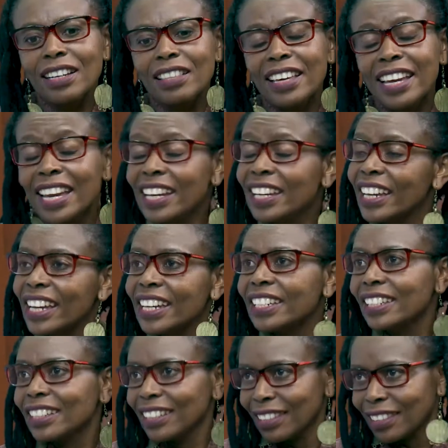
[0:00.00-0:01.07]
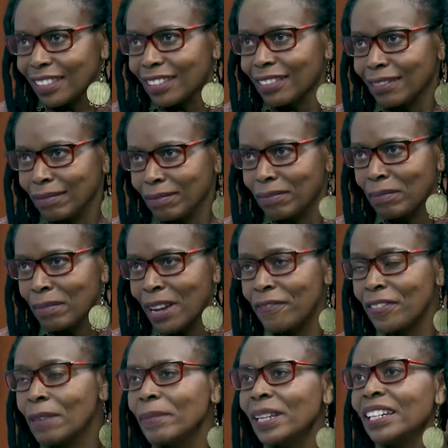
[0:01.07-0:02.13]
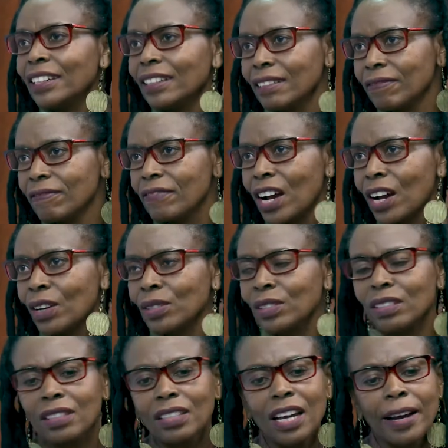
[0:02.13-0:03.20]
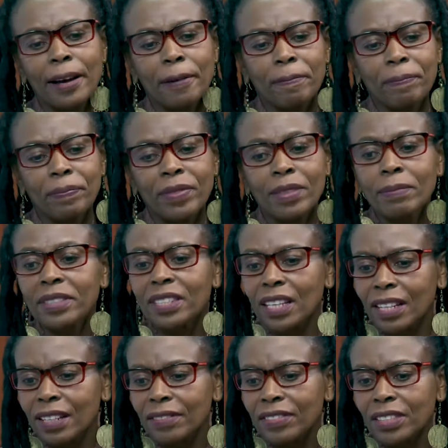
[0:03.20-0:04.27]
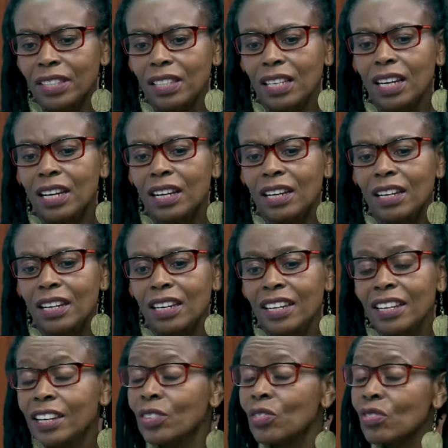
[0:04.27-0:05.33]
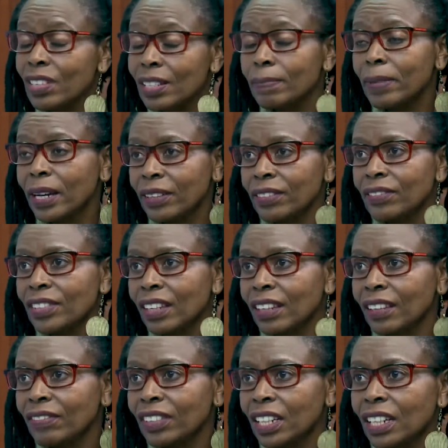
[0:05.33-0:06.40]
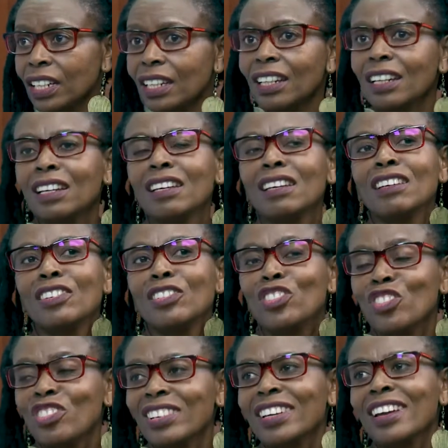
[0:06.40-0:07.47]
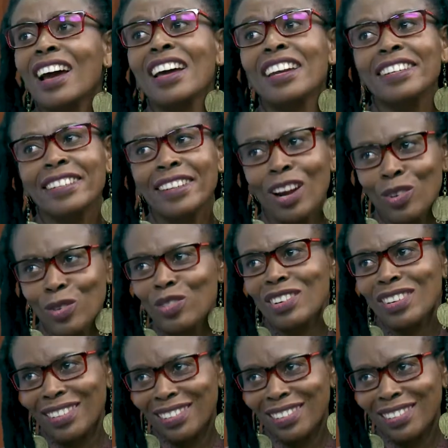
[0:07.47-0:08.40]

the early 80s, my family found themselves in a rural part of South Africa during drought.